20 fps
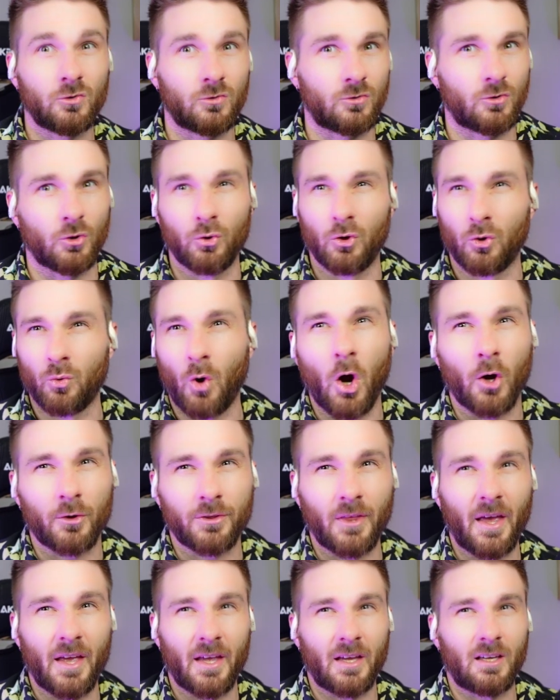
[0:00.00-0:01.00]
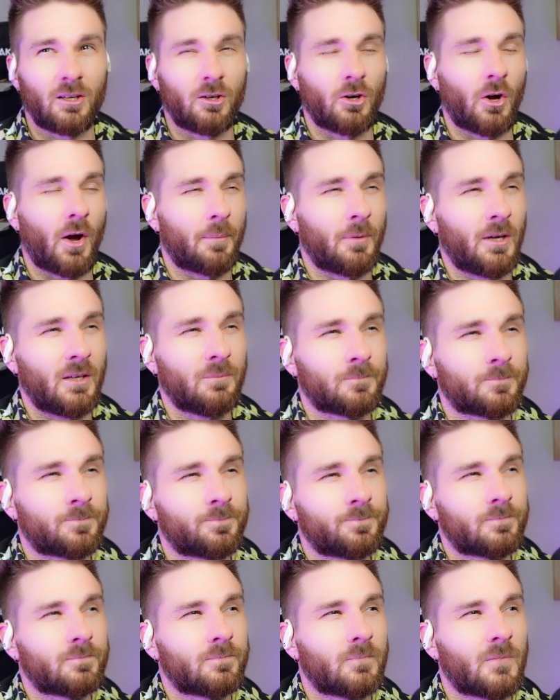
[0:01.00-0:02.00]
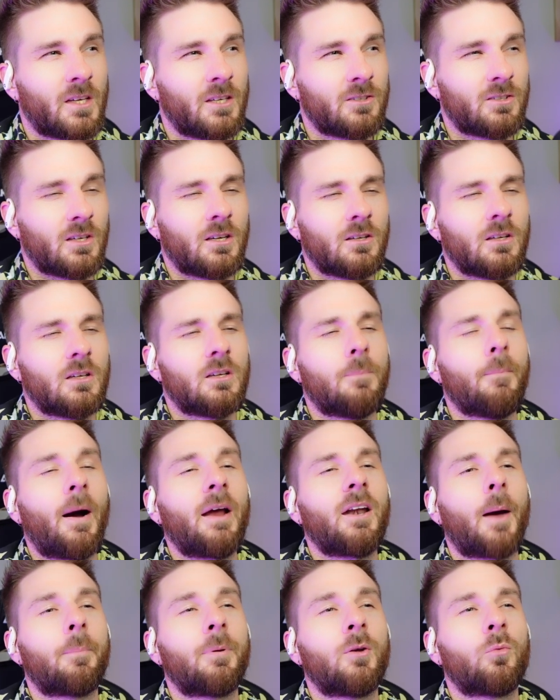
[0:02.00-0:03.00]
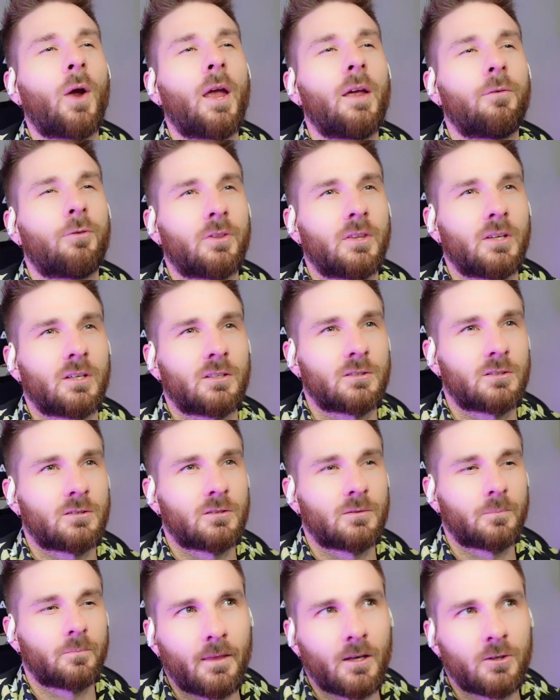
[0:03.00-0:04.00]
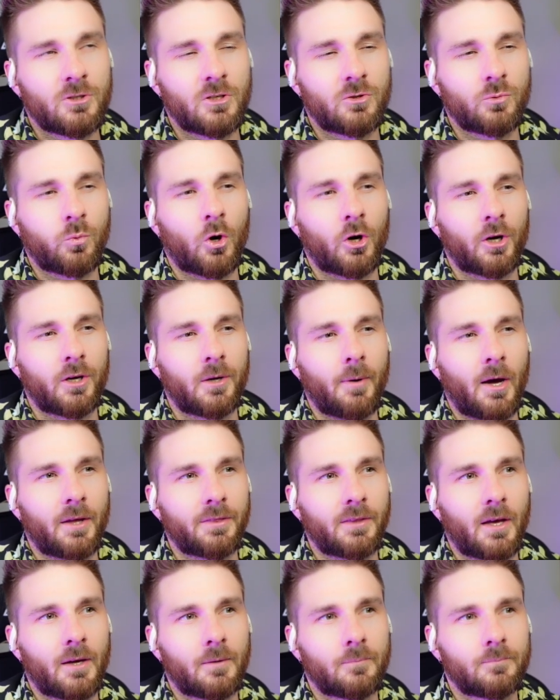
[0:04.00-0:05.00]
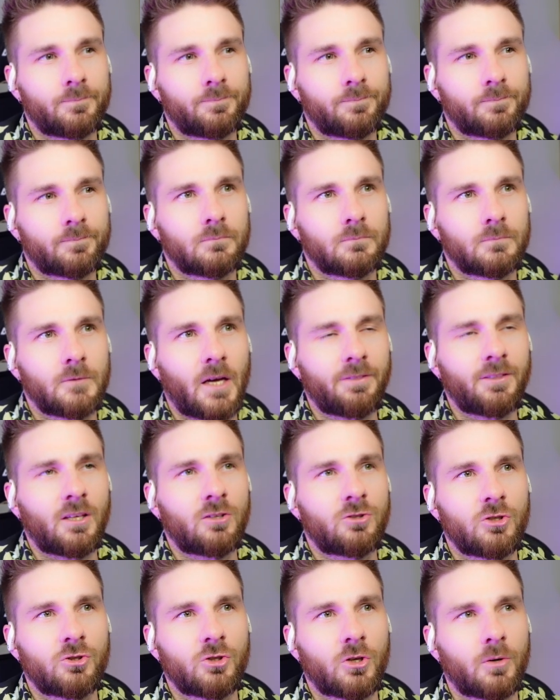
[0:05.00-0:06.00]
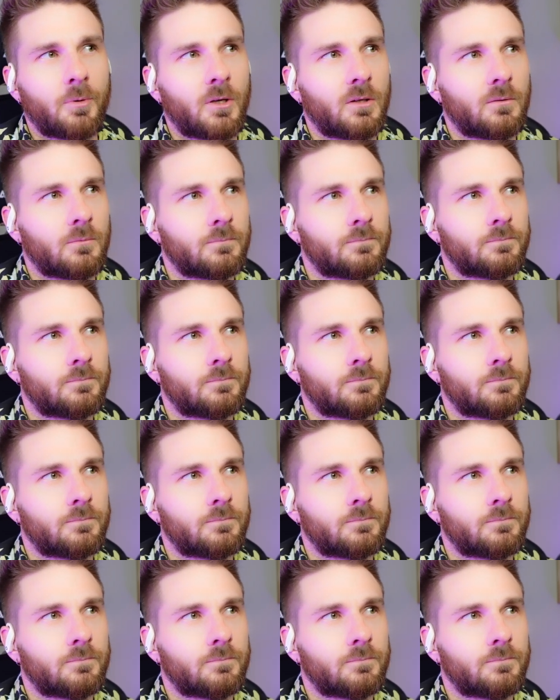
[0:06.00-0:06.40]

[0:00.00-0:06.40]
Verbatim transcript: do the wrong thing. You know what I mean? He's, he, he might not be ready for this. She's worried about that. I think she should be.